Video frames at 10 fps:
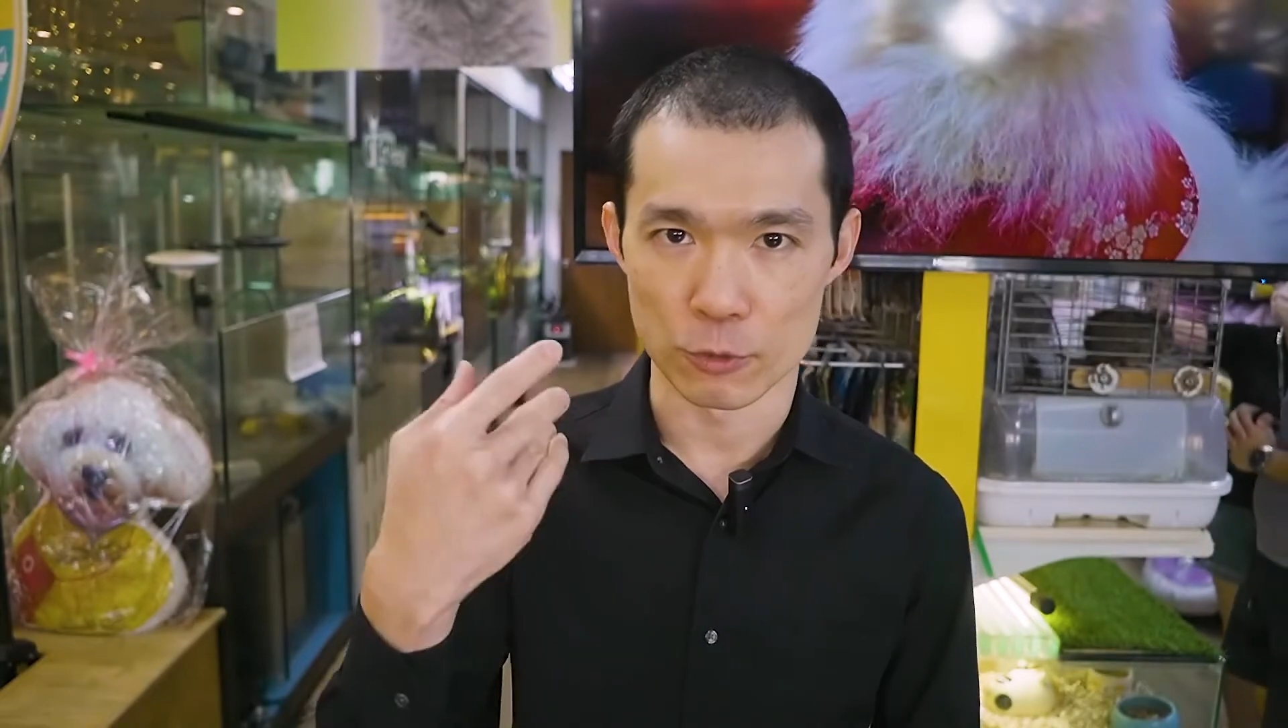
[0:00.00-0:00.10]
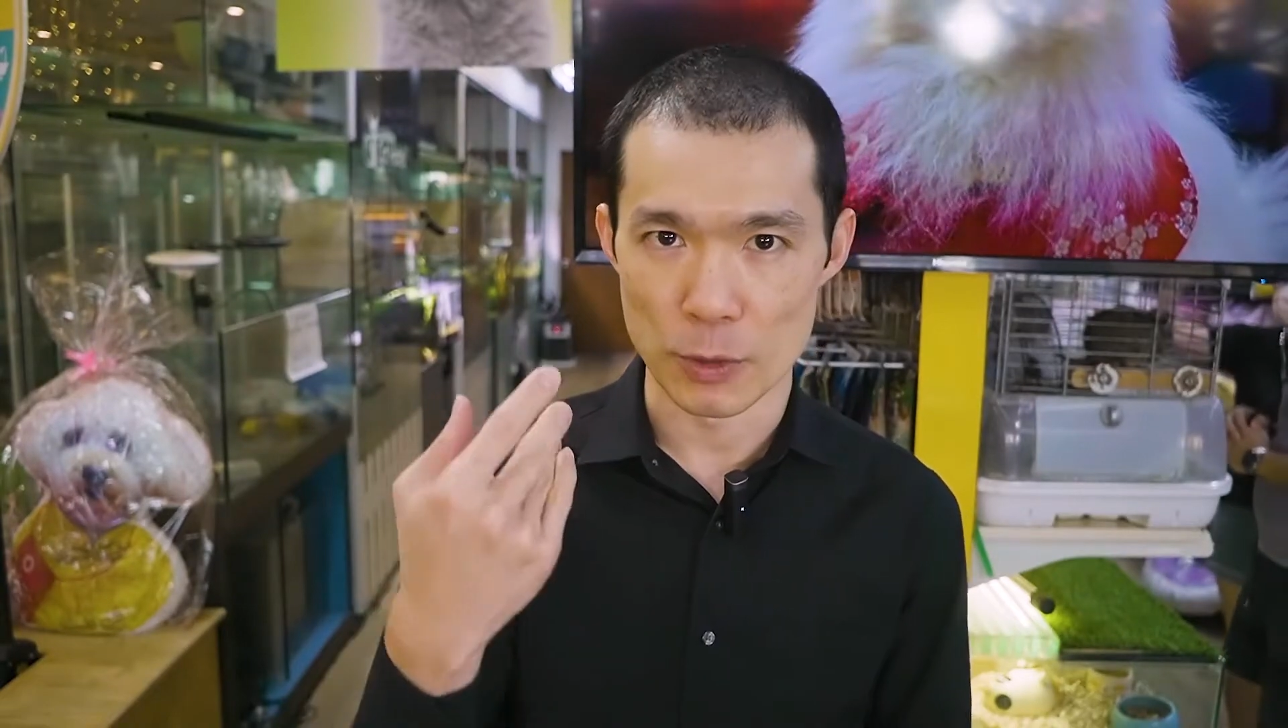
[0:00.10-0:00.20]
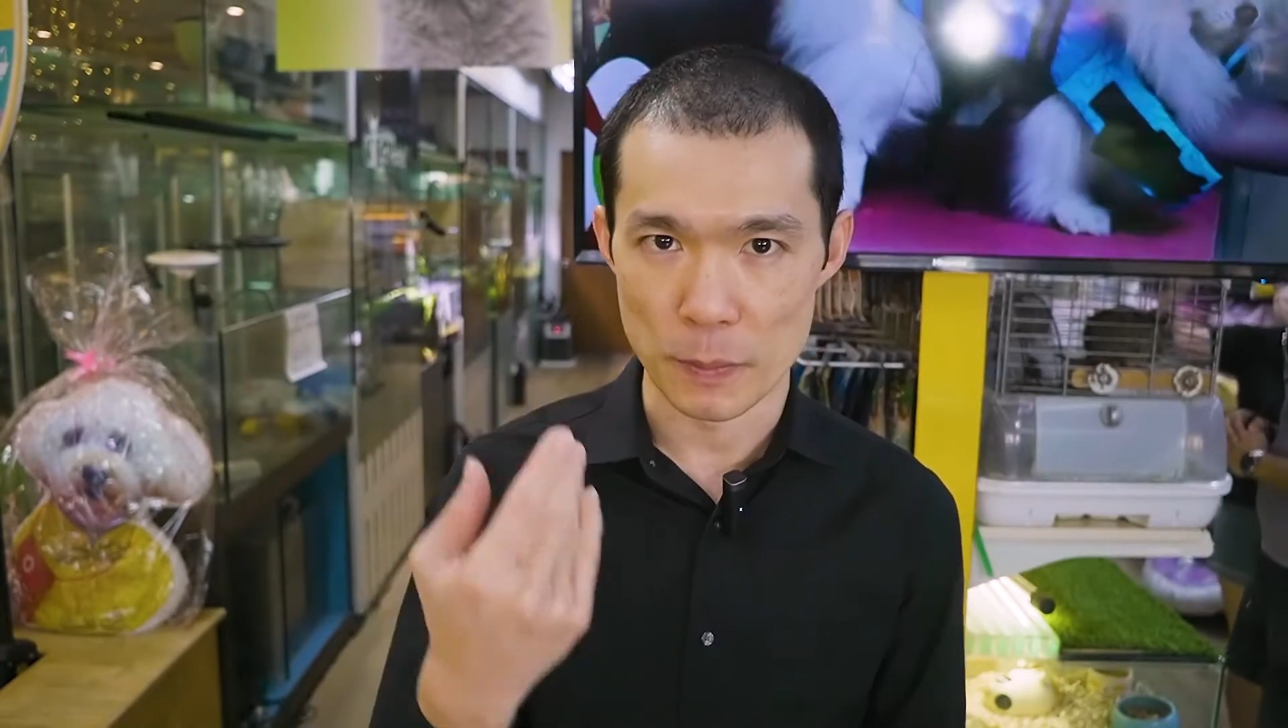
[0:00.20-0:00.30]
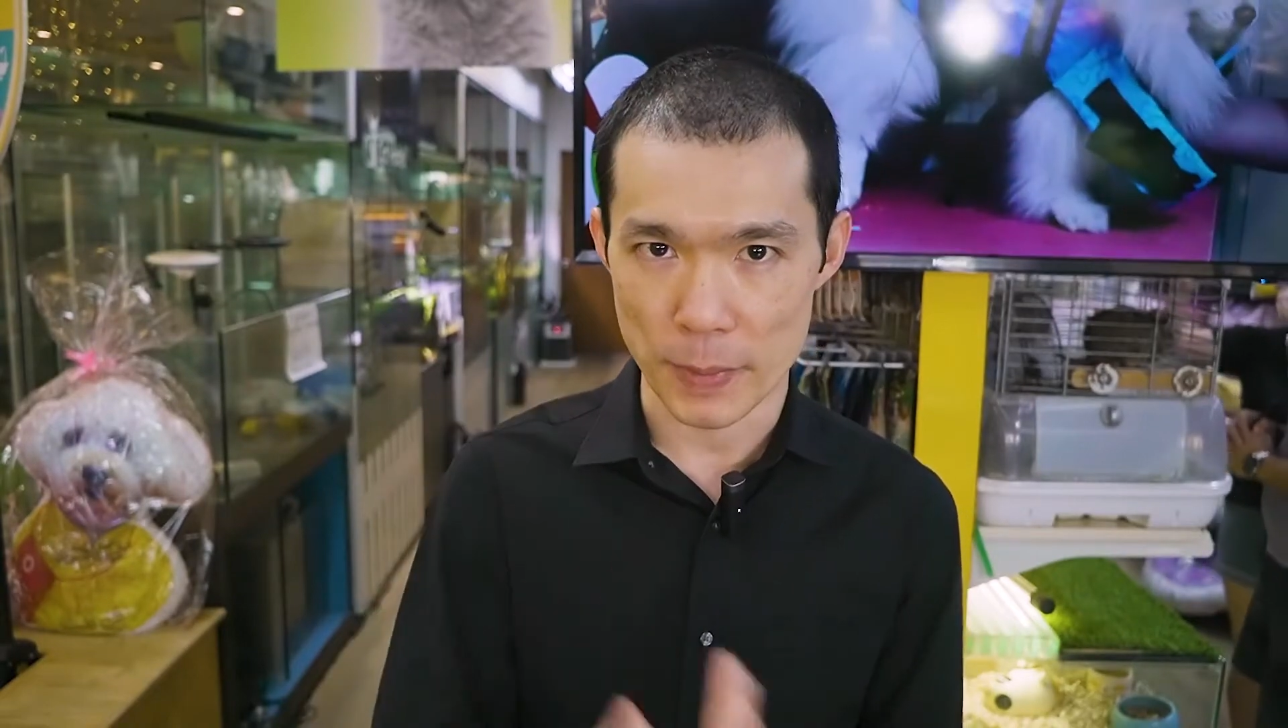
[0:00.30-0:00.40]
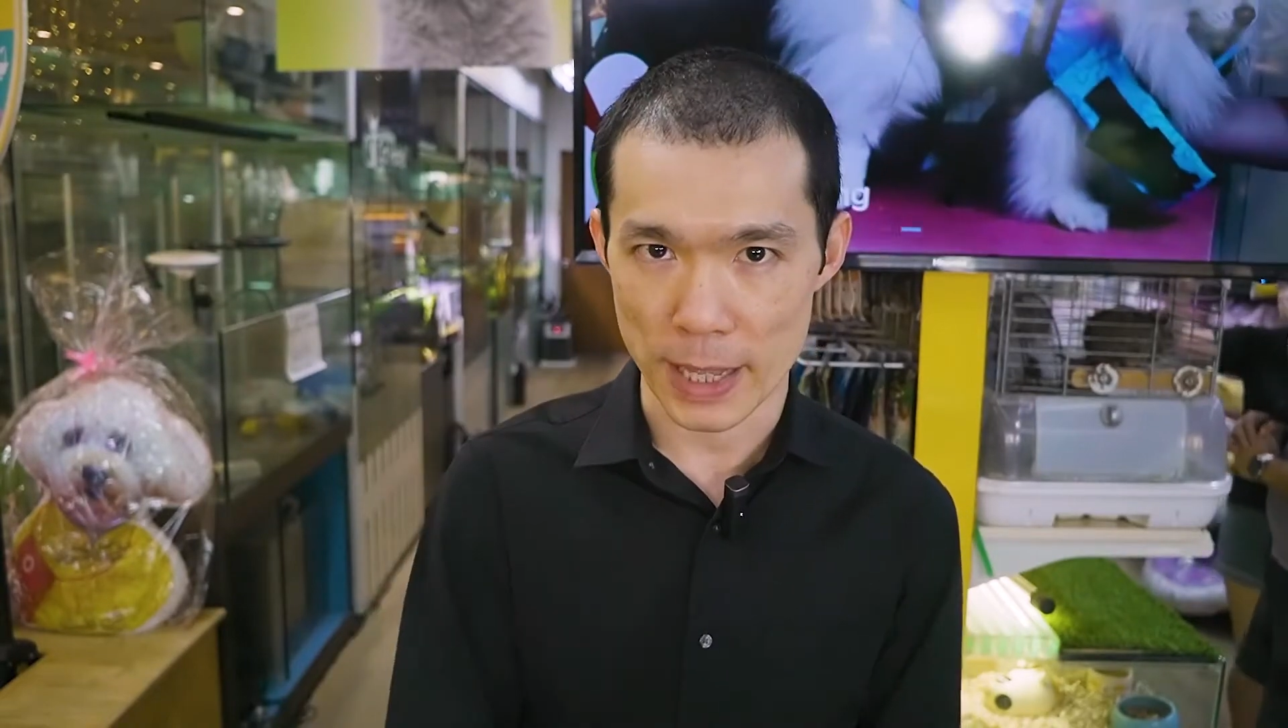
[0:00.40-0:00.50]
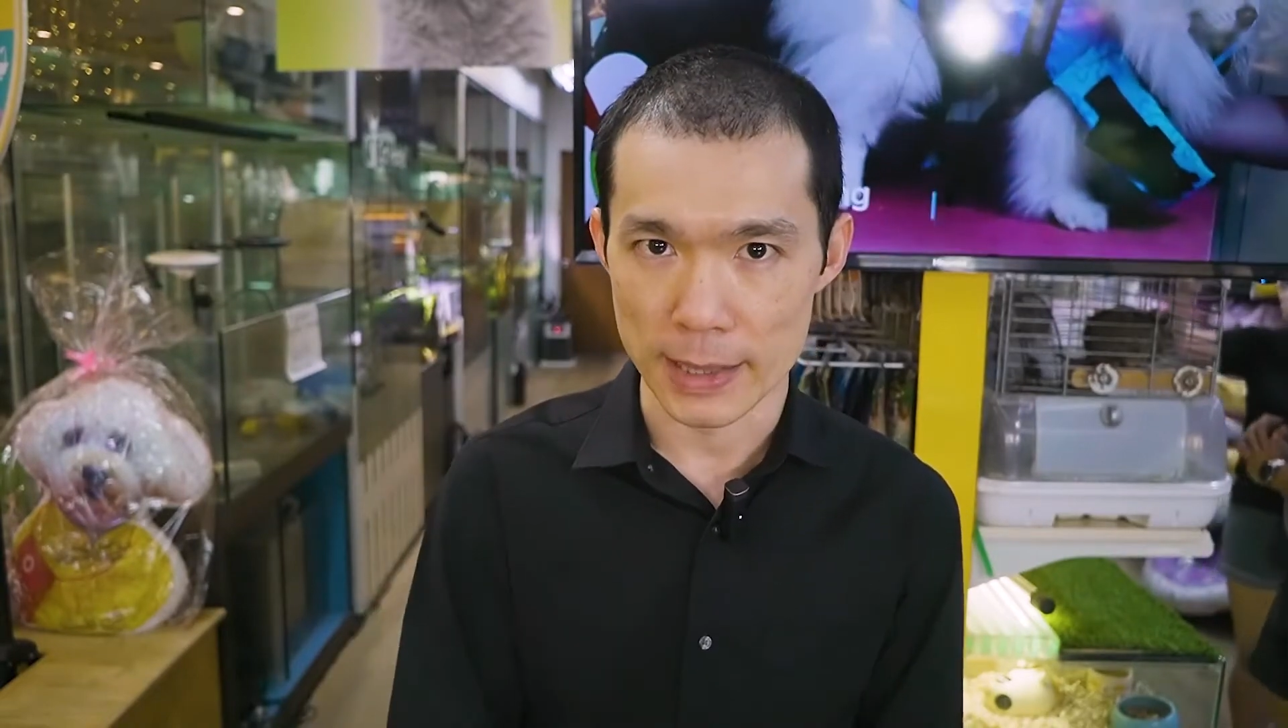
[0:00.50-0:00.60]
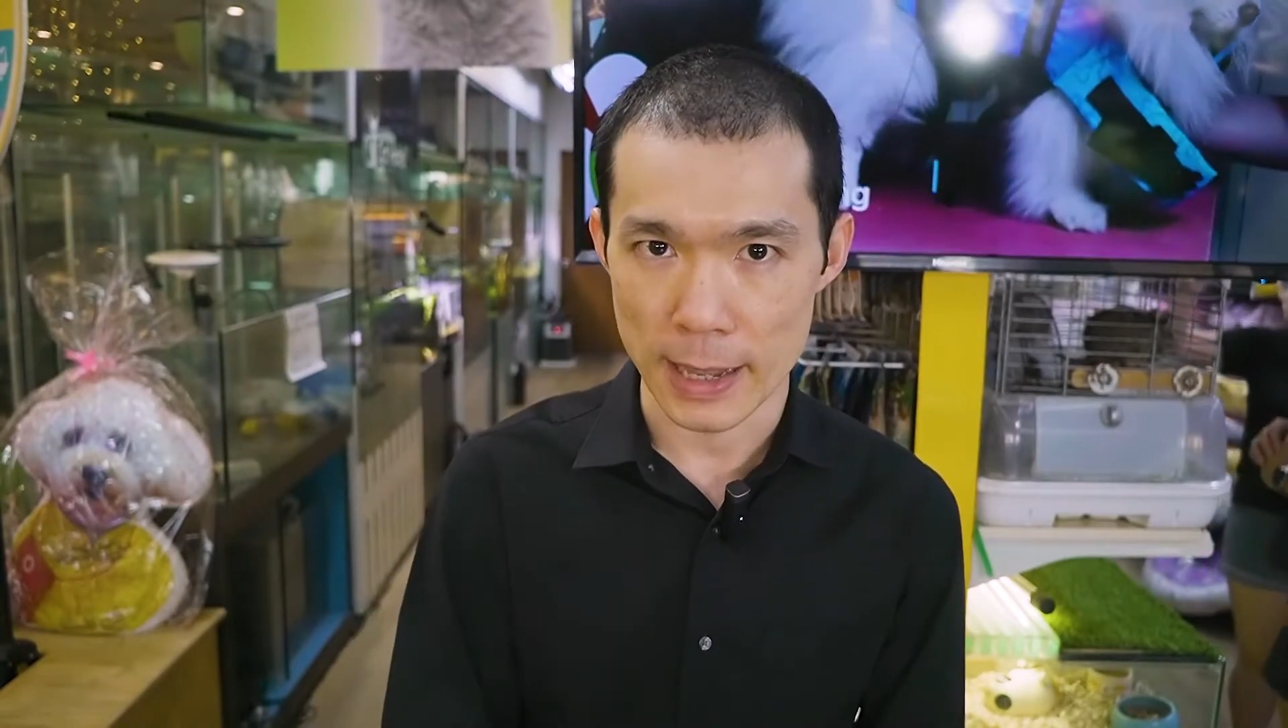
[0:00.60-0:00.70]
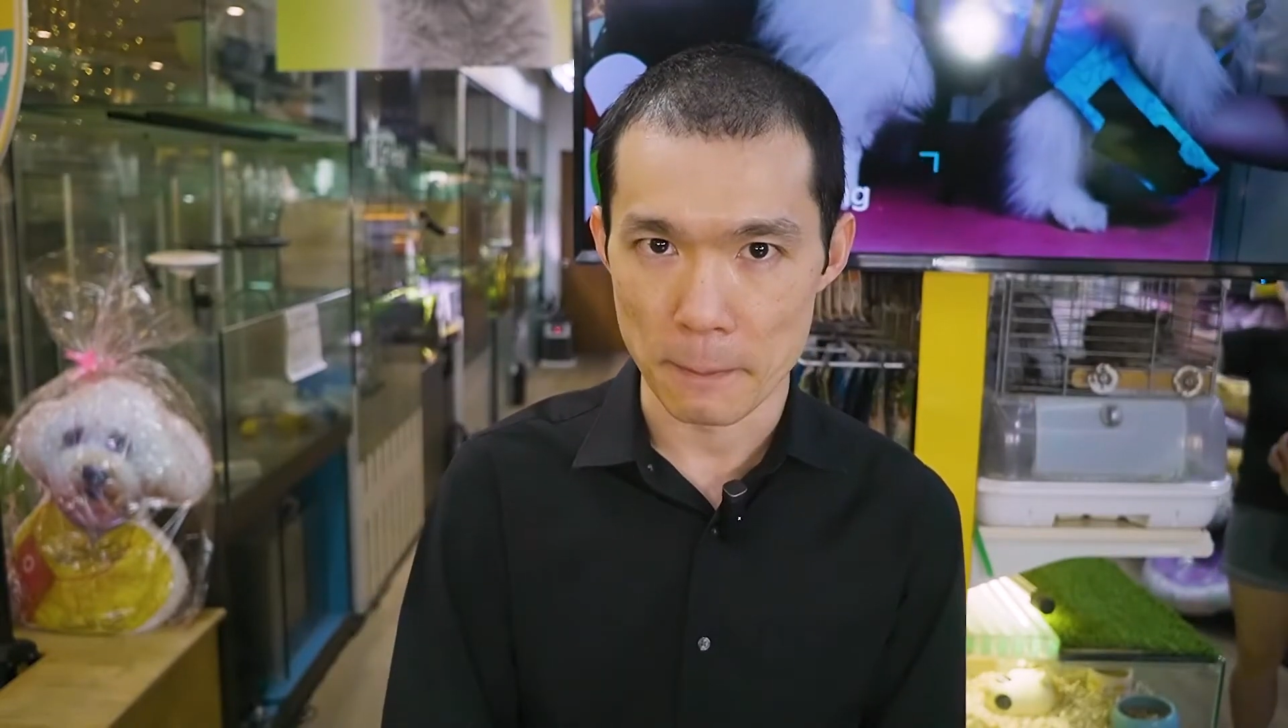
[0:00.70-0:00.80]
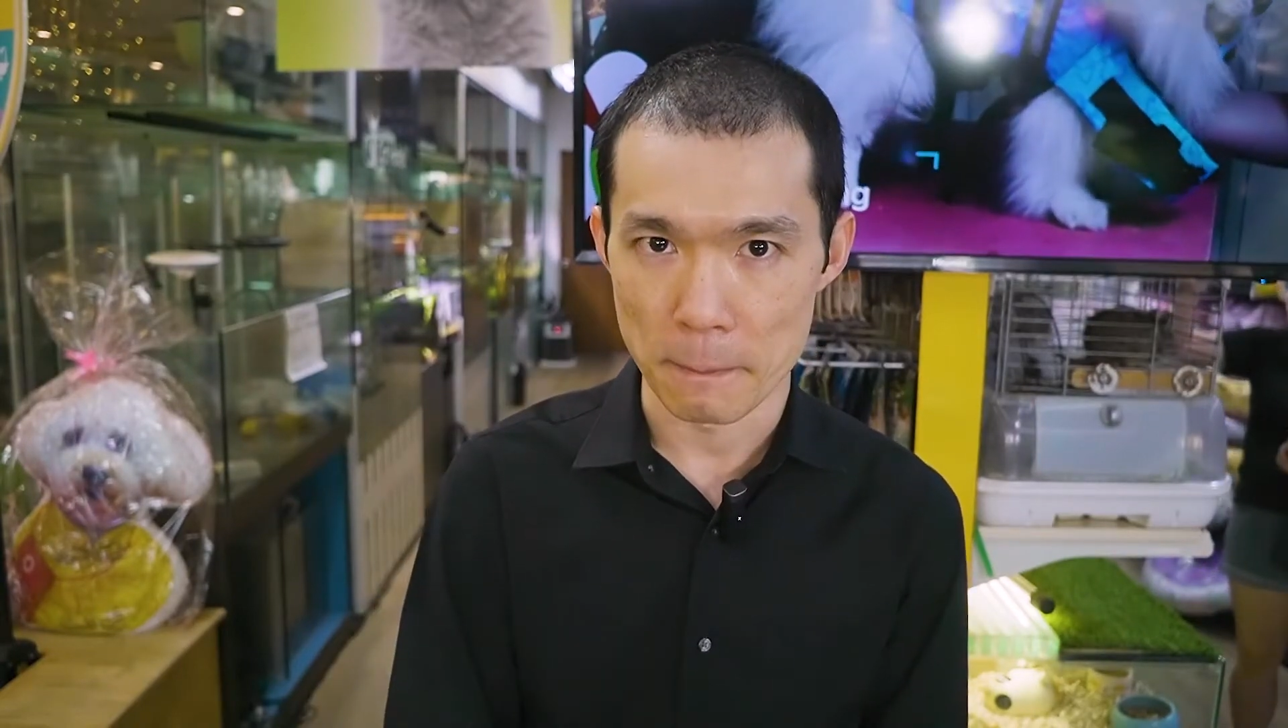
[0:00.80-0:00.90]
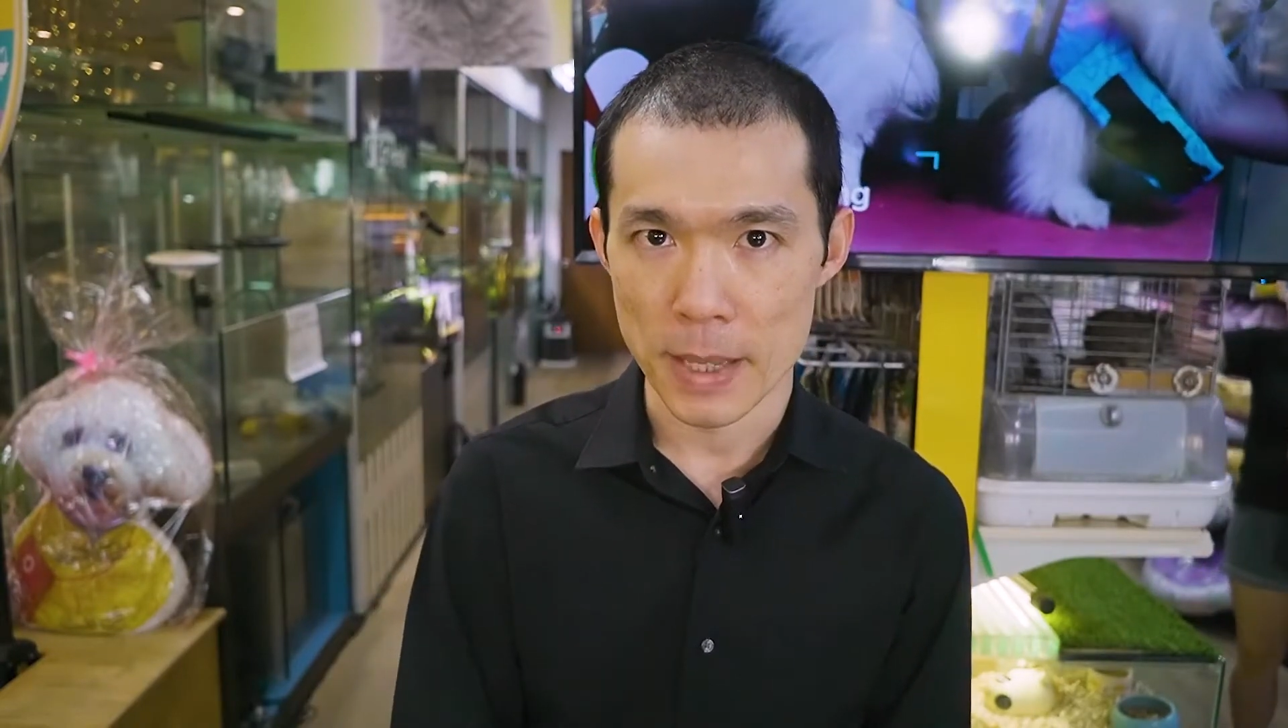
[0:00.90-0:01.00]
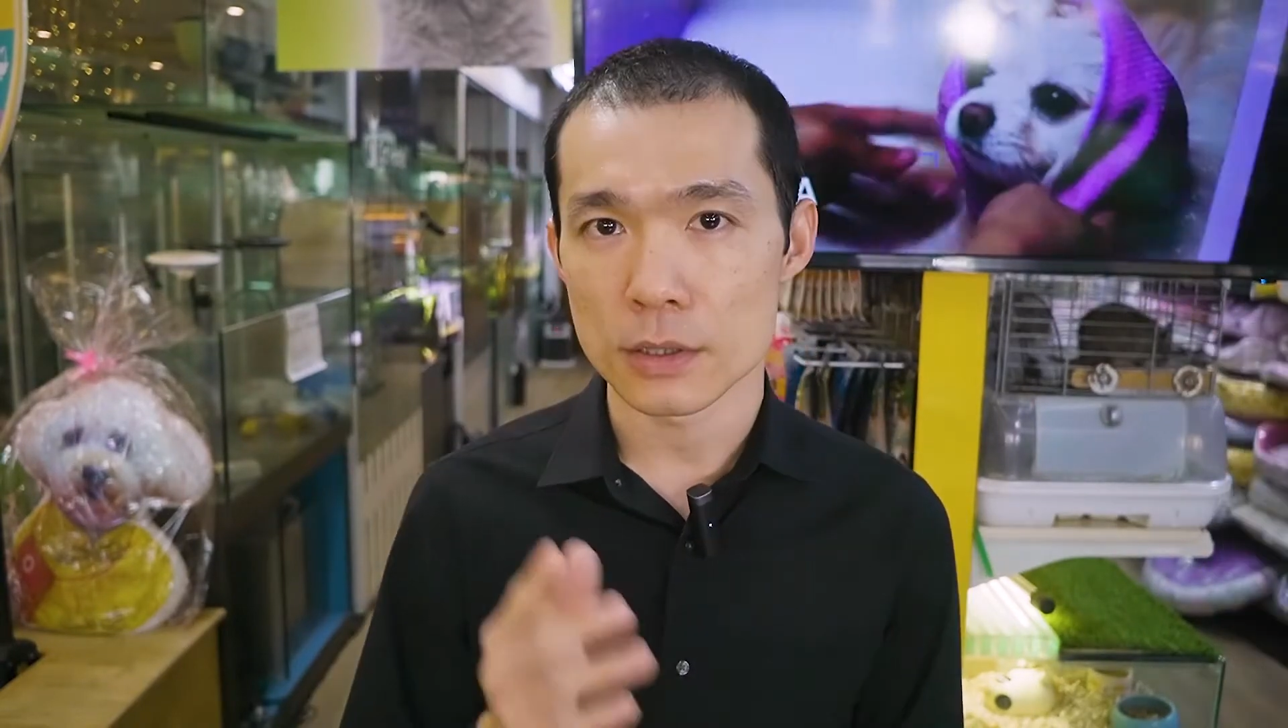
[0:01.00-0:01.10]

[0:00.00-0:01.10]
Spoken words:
replant them.